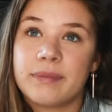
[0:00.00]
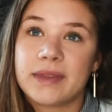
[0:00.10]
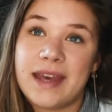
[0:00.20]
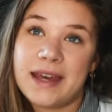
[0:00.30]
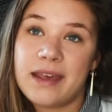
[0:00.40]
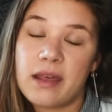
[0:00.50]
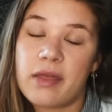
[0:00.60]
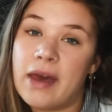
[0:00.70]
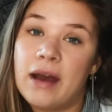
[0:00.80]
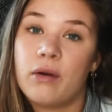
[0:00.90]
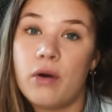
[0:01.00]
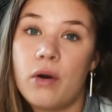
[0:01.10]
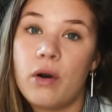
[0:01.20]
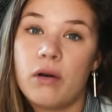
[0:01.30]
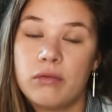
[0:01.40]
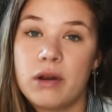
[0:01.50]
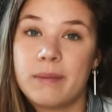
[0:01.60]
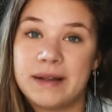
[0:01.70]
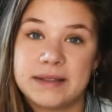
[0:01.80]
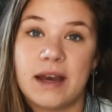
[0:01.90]
yeah, either that or we
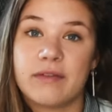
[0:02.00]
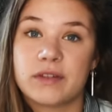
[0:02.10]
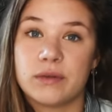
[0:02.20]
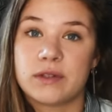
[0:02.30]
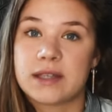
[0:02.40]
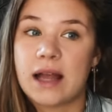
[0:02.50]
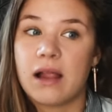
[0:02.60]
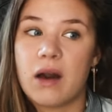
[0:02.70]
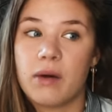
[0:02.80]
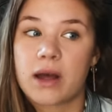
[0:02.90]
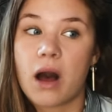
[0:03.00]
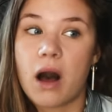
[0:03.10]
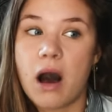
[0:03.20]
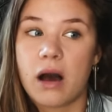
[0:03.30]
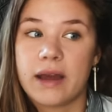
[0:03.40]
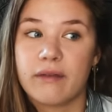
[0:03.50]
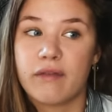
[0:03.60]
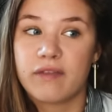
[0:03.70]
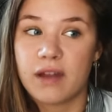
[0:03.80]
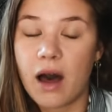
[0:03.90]
might have to sell our car and
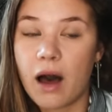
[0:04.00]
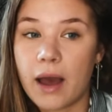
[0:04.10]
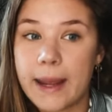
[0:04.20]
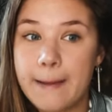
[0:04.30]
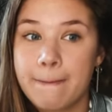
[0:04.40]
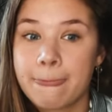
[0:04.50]
fly.